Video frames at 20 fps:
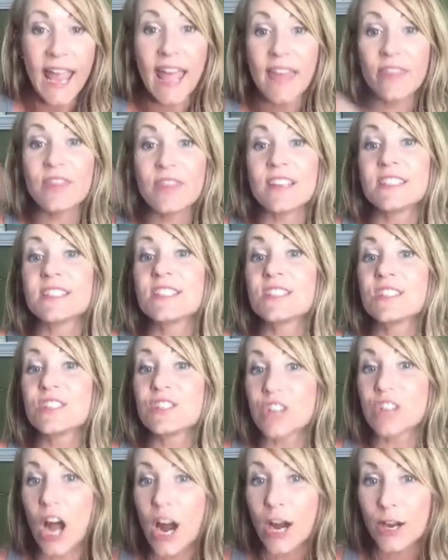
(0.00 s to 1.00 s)
and the
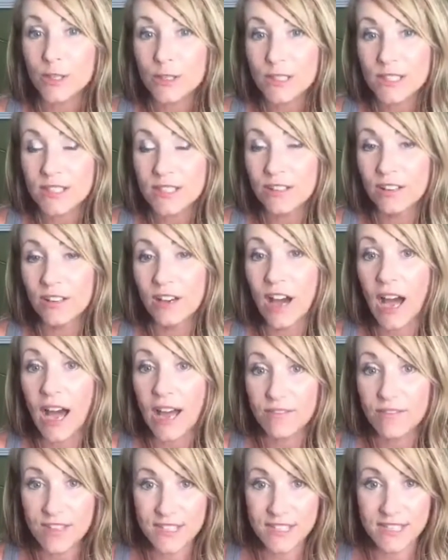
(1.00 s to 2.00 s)
start
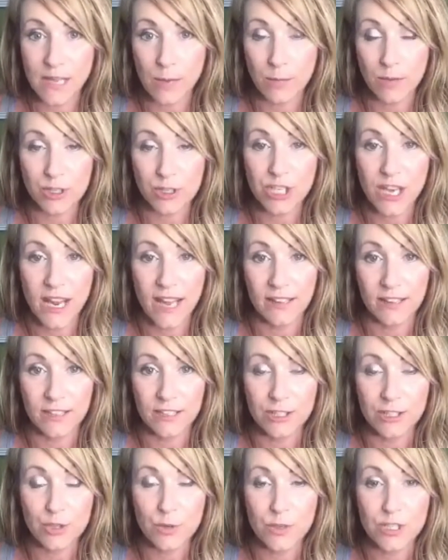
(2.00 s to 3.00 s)
of the summer
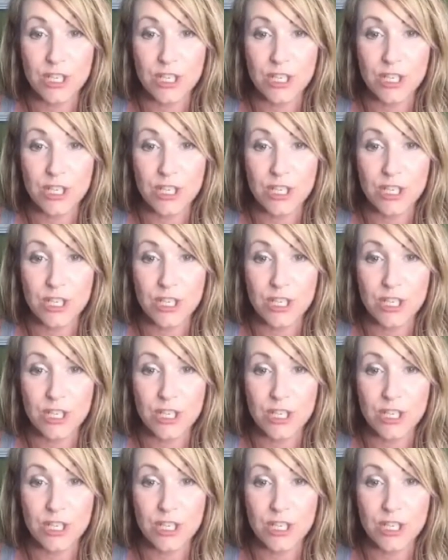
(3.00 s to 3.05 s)
challenge,